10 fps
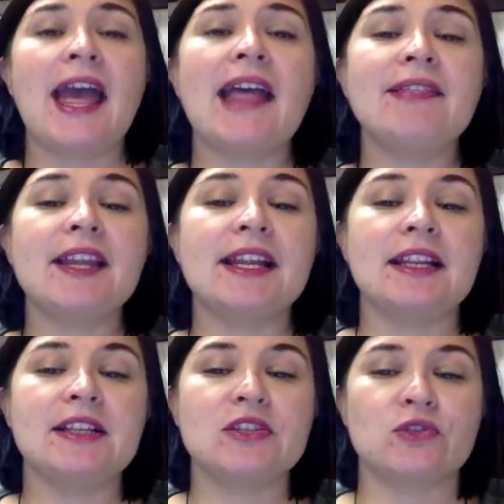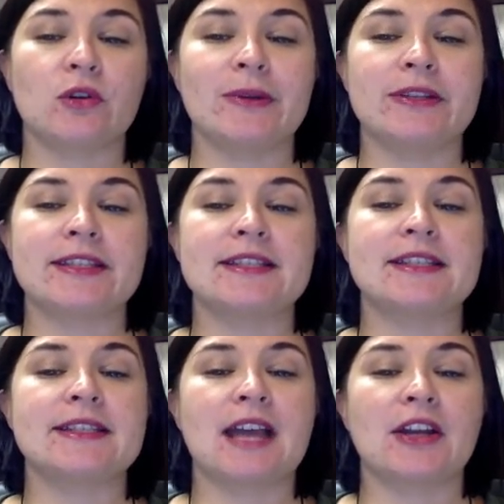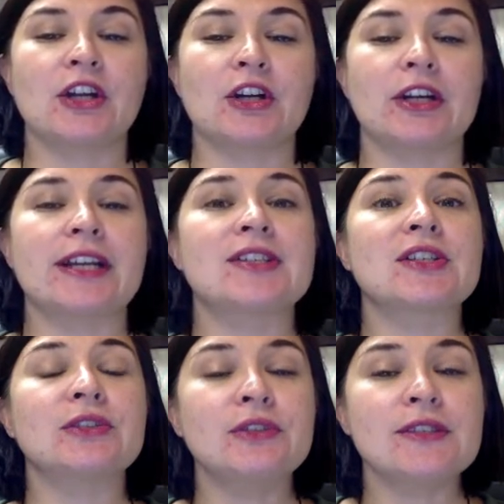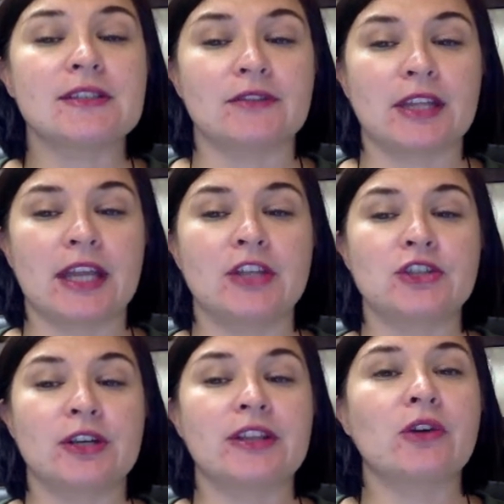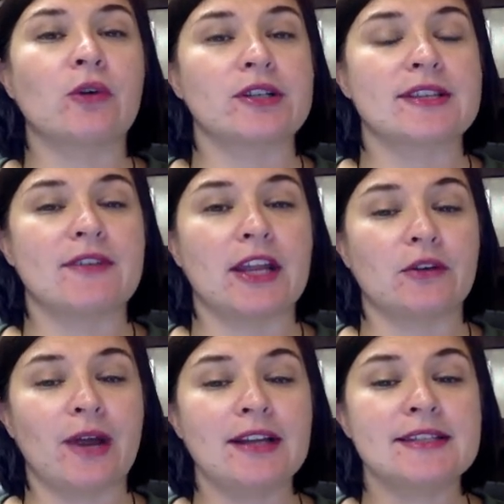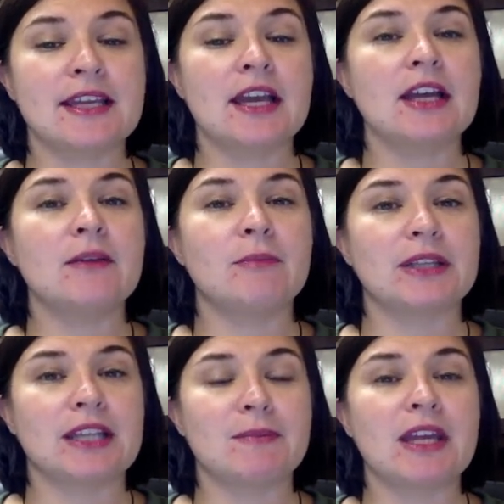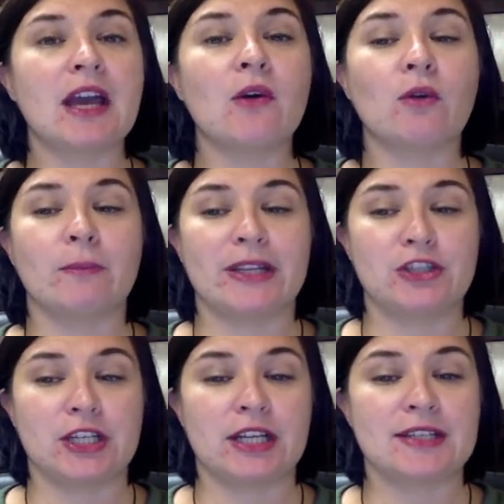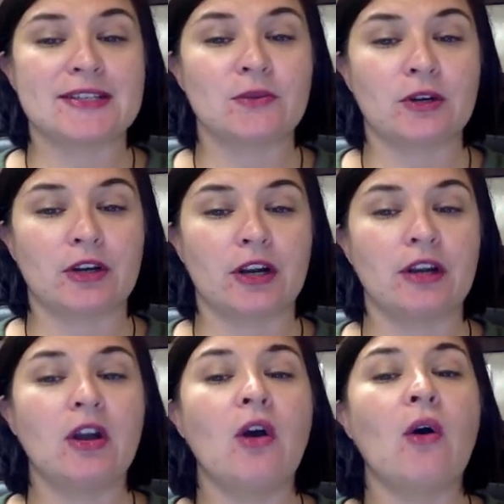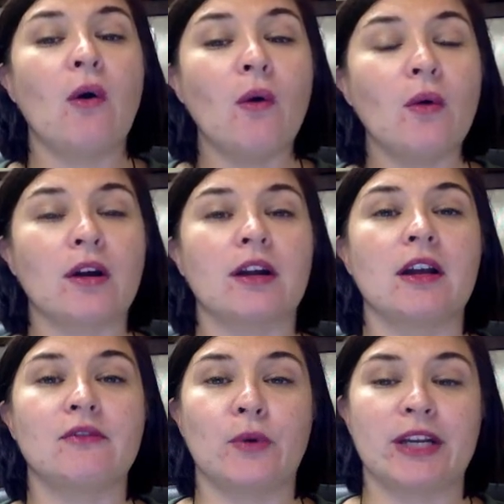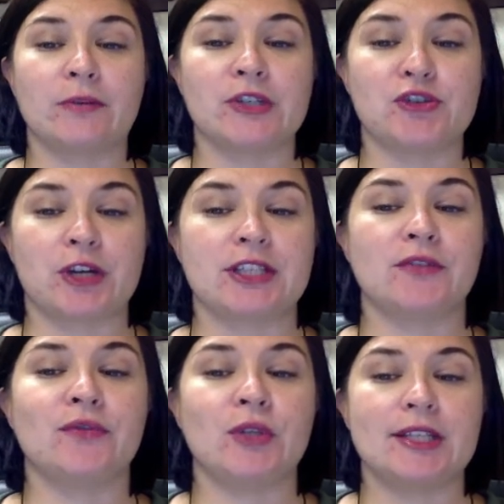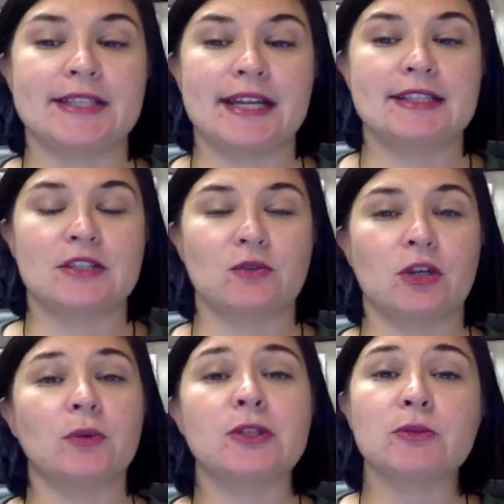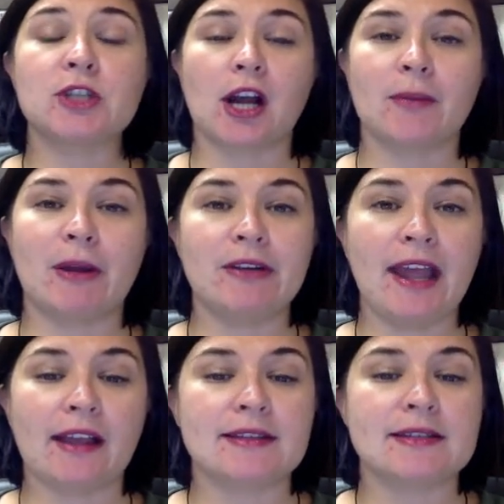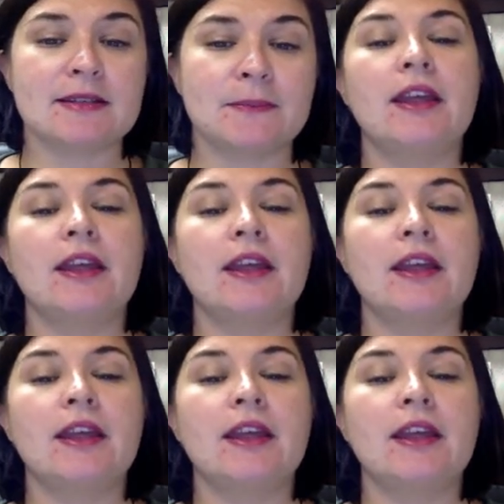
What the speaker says: And the eating disturbance does not occur exclusively during the course of anorexia, bulimia, or binge eating disorder, or avoidant restrictive food intake disorder, which we'll talk about next.